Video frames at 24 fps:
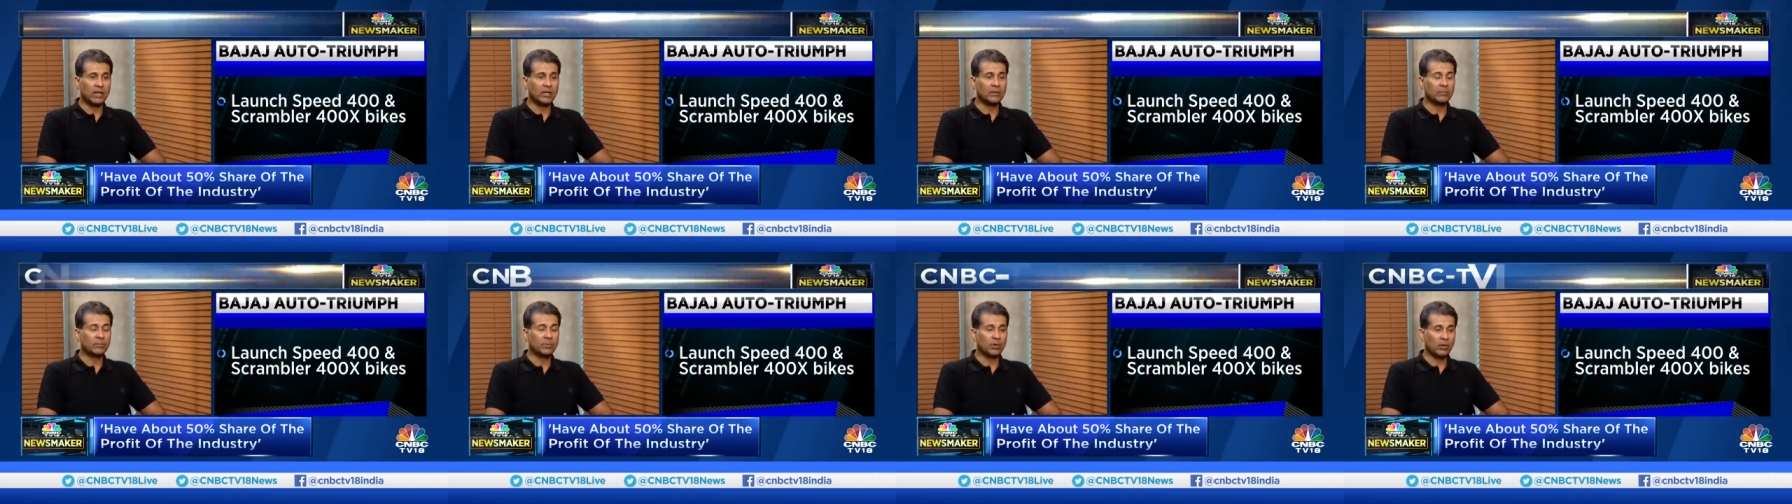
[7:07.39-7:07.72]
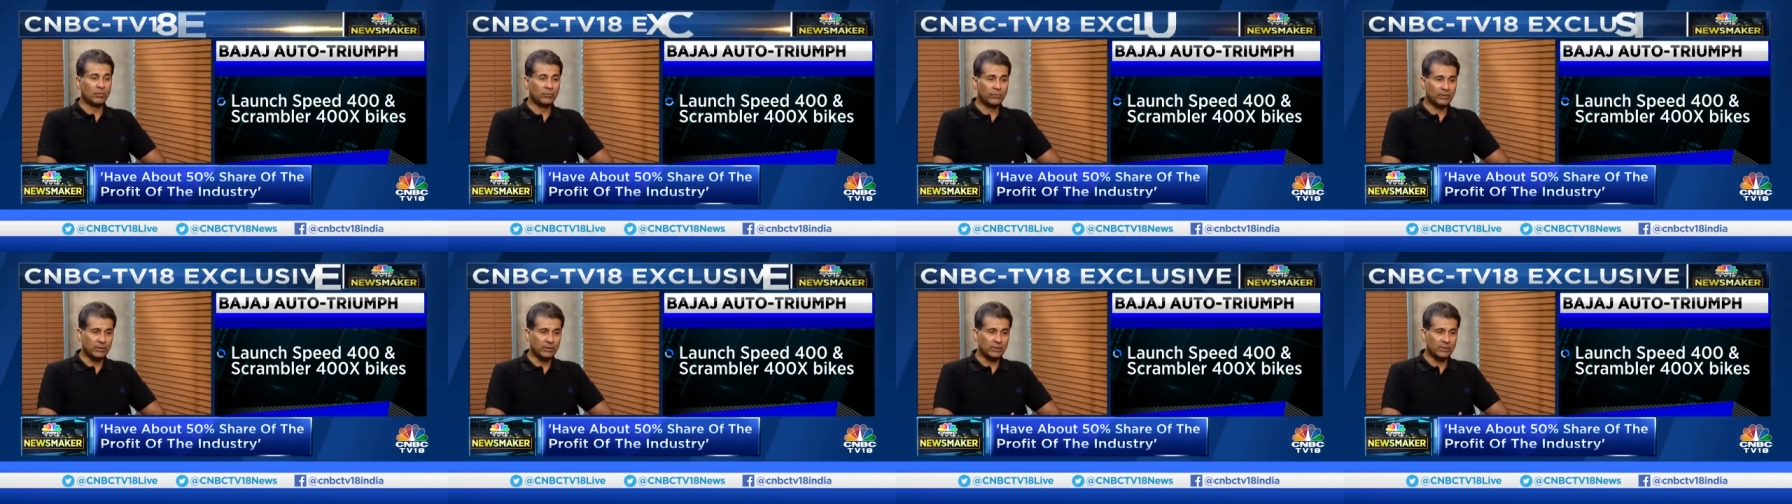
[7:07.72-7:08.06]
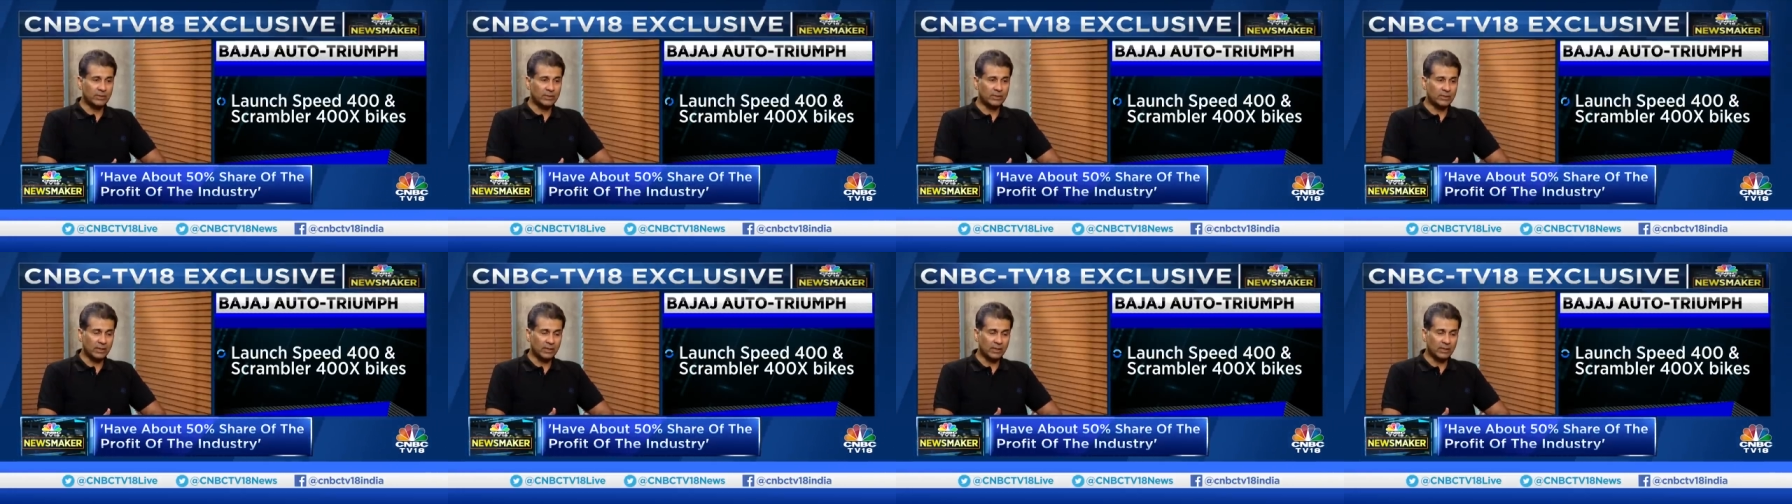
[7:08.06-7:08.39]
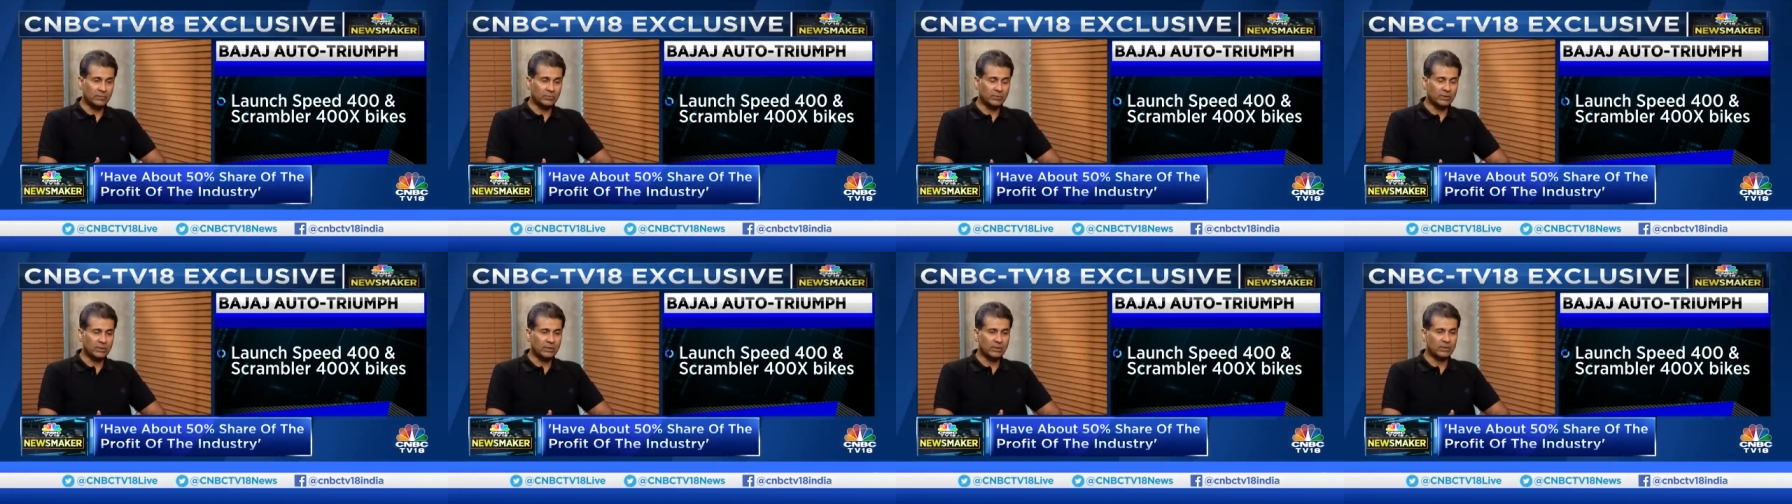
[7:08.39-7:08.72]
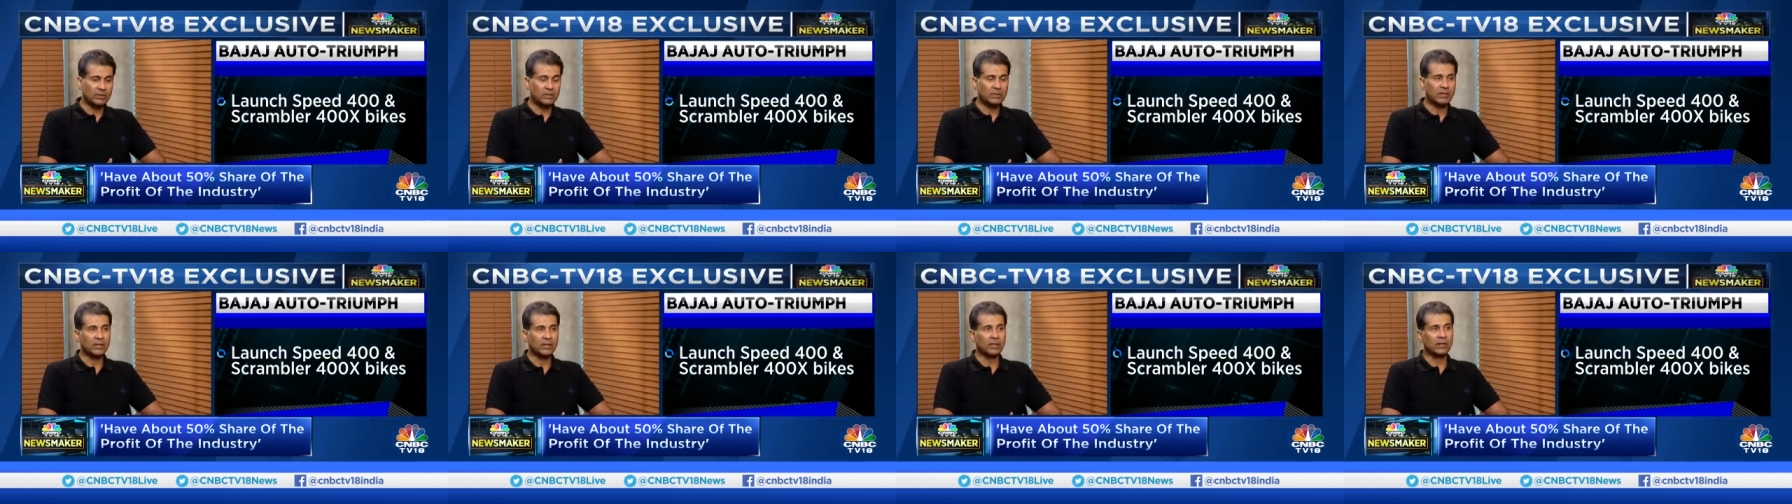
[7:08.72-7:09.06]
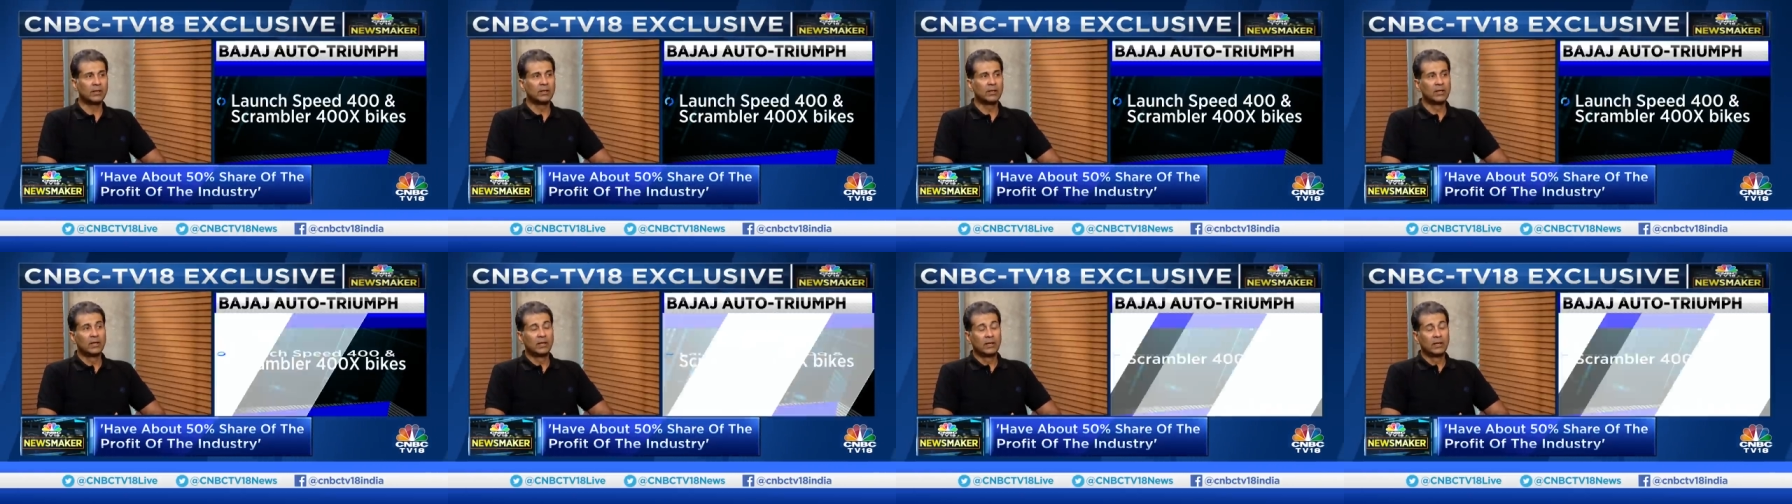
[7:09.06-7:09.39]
and profits, as we just said,